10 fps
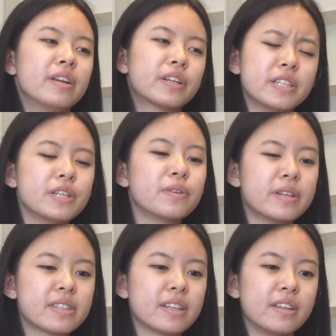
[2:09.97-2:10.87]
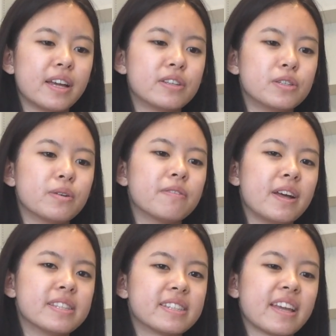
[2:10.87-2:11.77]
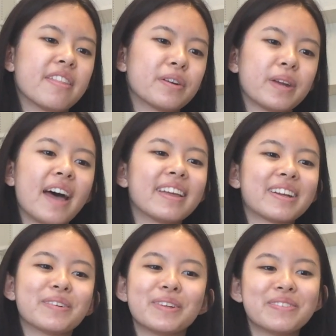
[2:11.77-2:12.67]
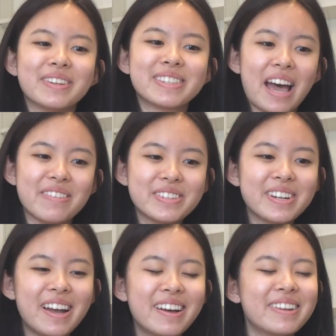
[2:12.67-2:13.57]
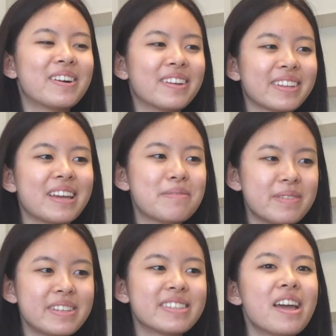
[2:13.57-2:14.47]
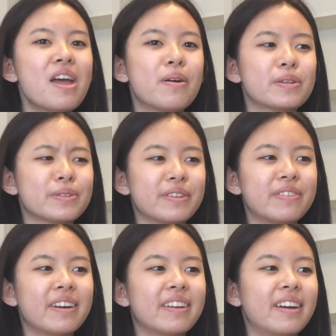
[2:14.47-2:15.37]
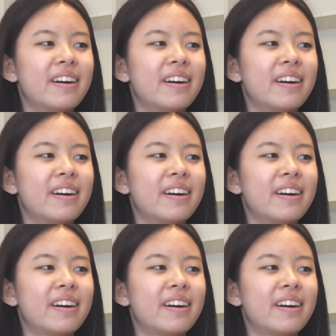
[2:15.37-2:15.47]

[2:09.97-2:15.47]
continuously like do events together. We had like a really fun scavenger hunt around the campus. It was really fun.